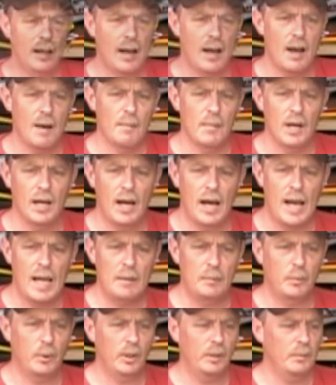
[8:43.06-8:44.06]
I
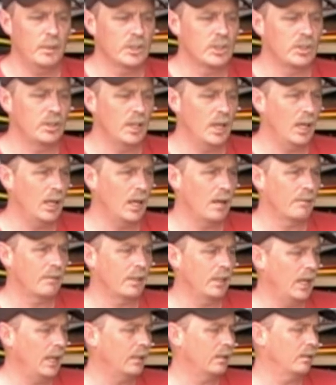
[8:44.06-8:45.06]
am pretty much done. I've
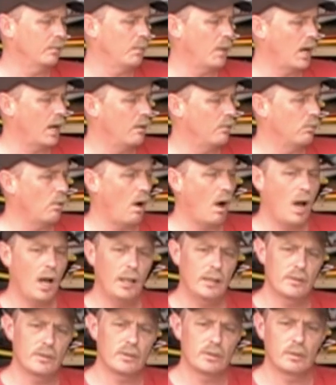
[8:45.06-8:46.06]
connected my
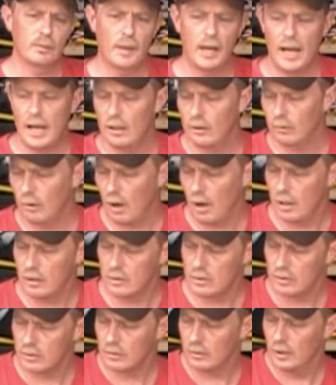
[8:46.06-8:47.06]
rods to my
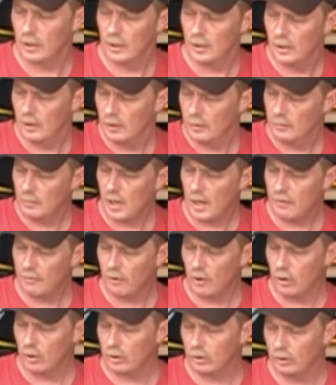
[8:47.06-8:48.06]
ailerons, my
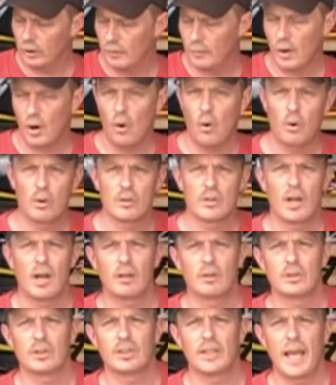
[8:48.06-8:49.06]
vertical and my
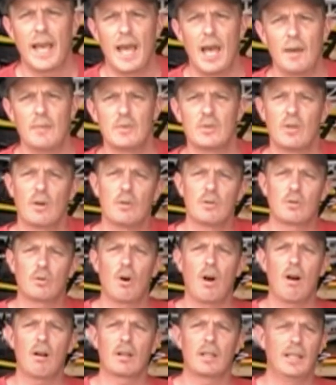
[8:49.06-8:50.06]
horizontal stabs. Those
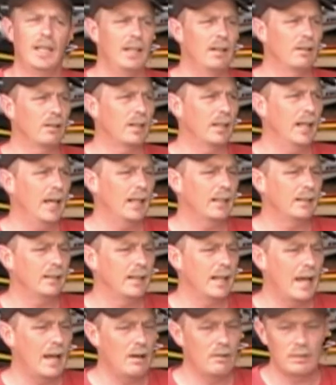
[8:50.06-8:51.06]
are all
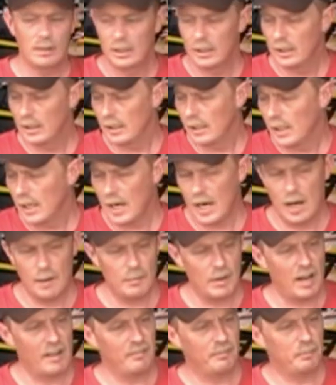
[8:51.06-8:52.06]
interconnected now.
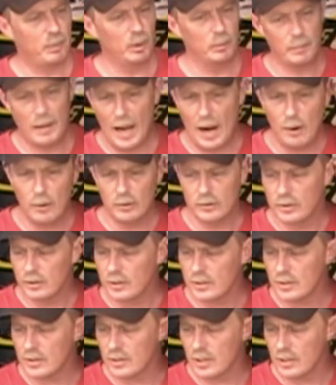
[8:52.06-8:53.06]
I've put power to
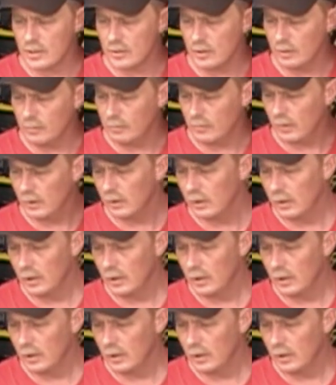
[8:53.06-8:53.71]
the system.